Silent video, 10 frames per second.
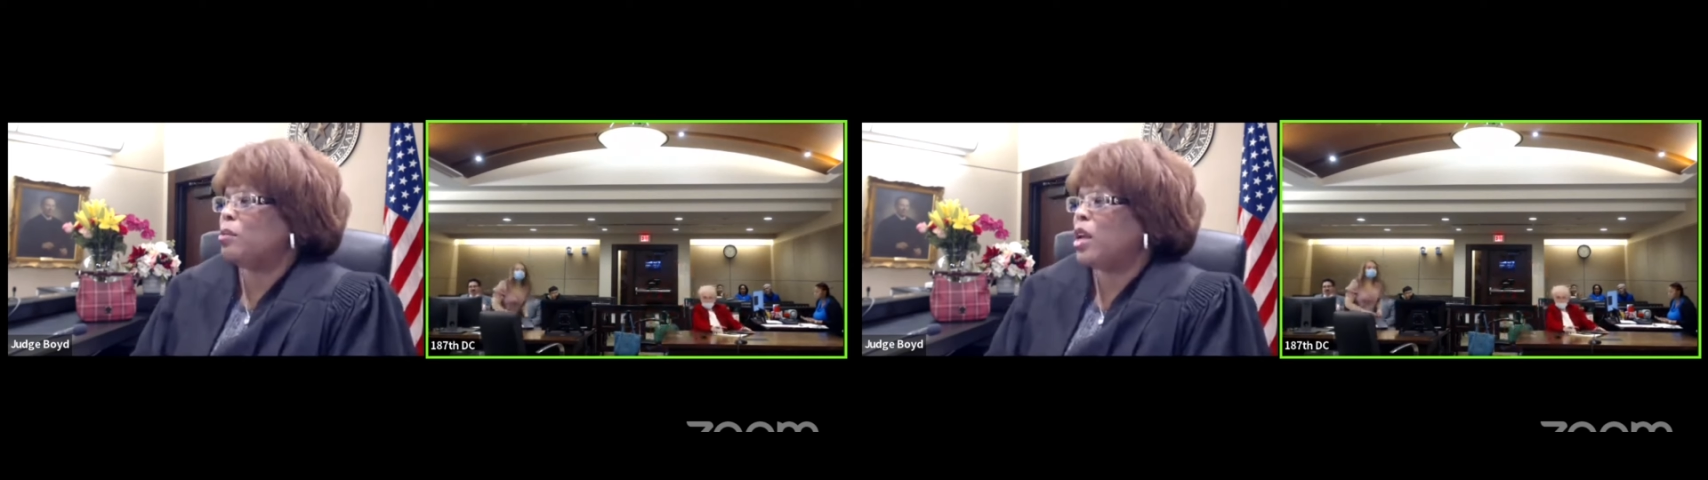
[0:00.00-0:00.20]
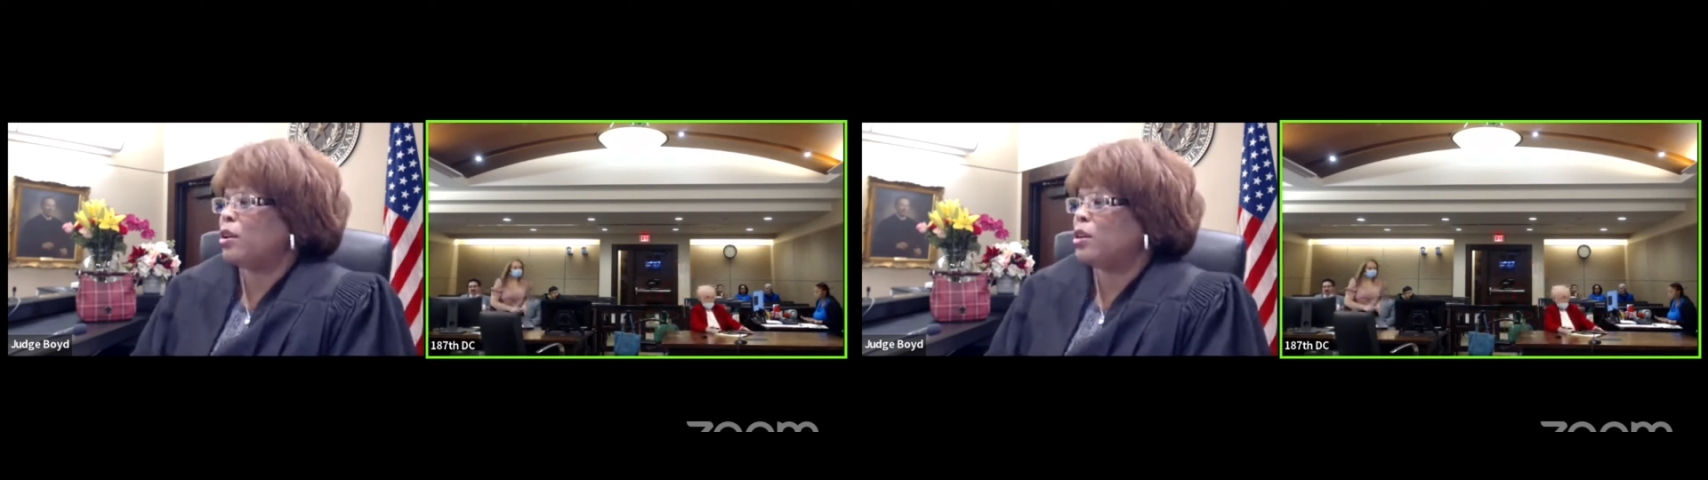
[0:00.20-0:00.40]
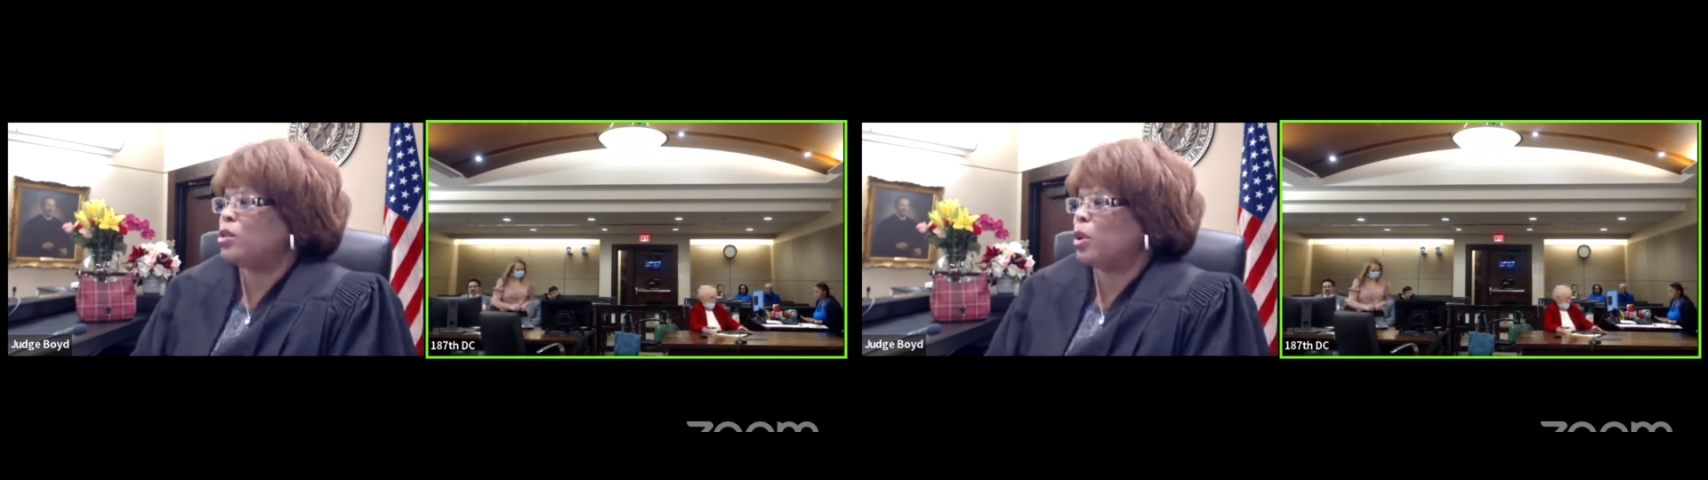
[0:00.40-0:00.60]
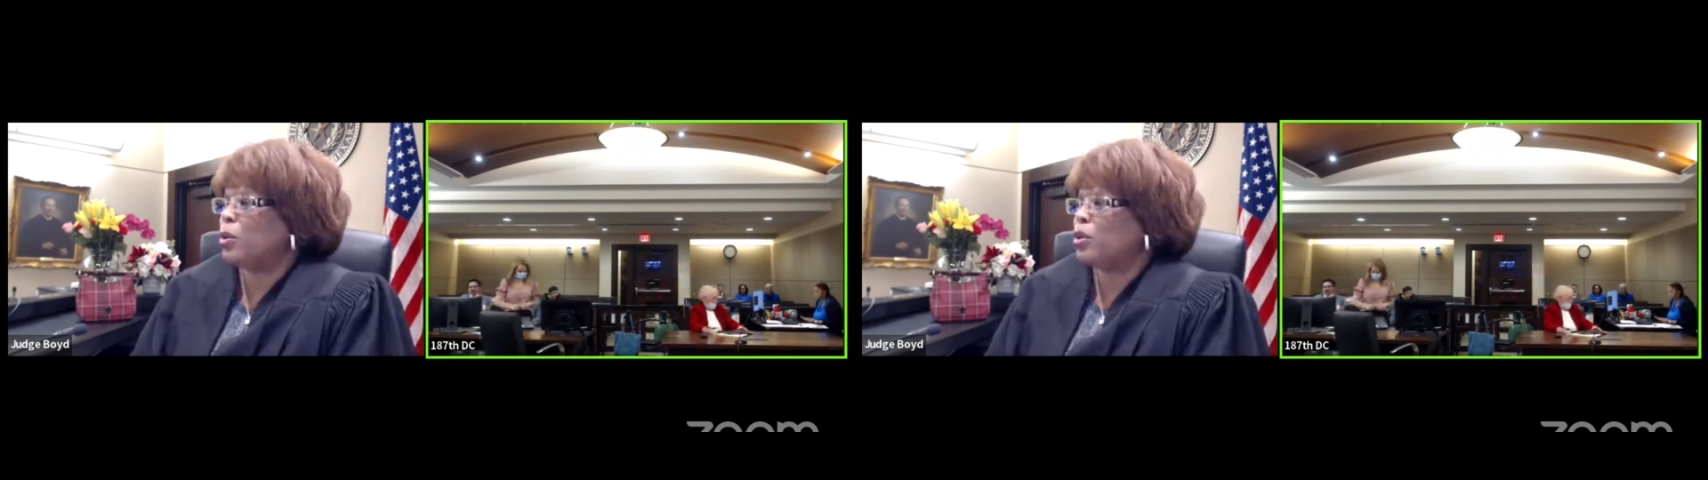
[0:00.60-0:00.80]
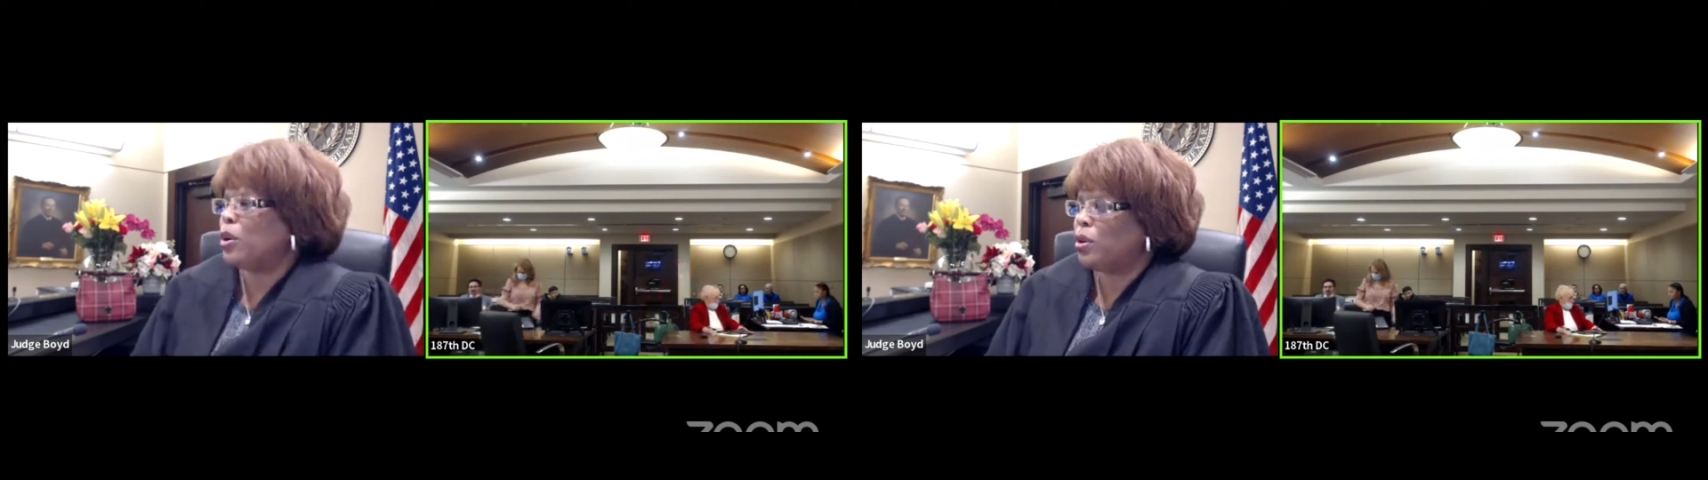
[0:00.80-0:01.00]
come down to
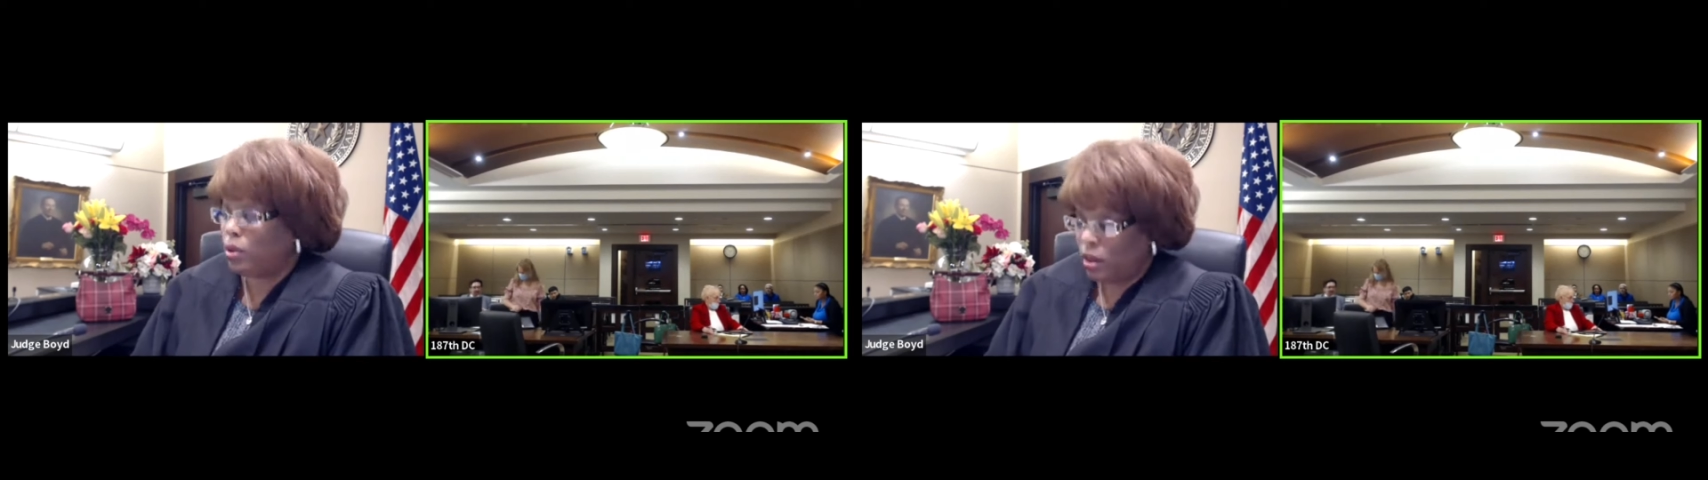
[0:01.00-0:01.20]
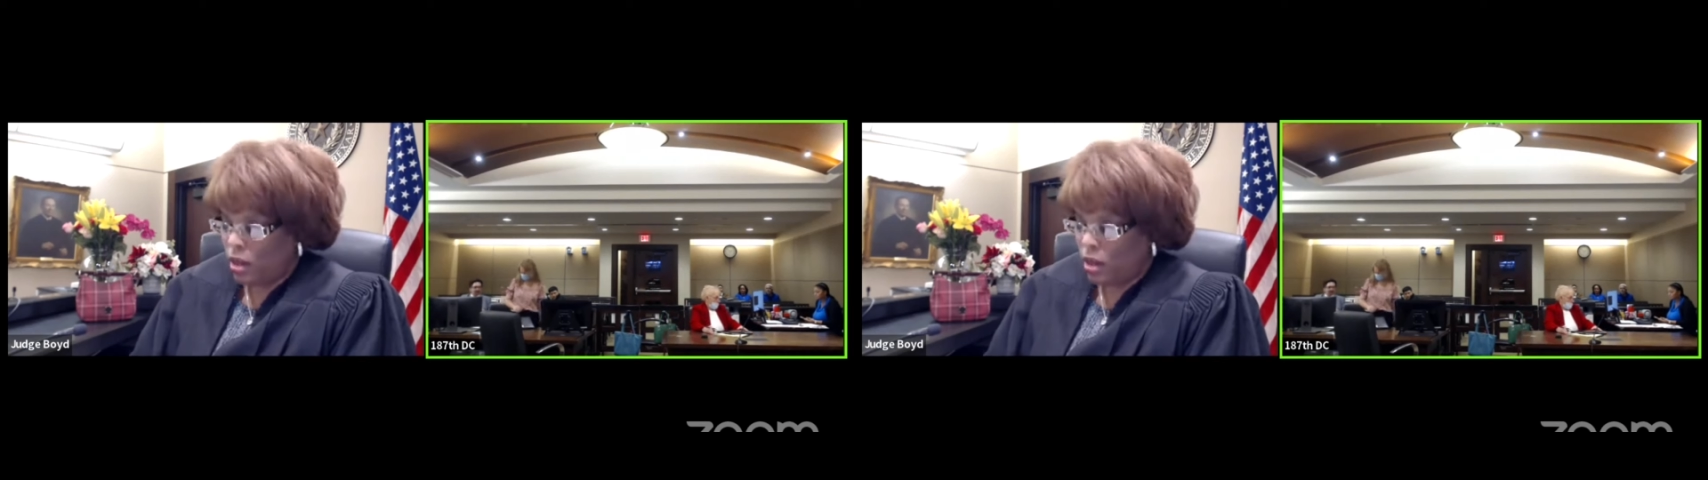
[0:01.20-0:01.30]
speak with her.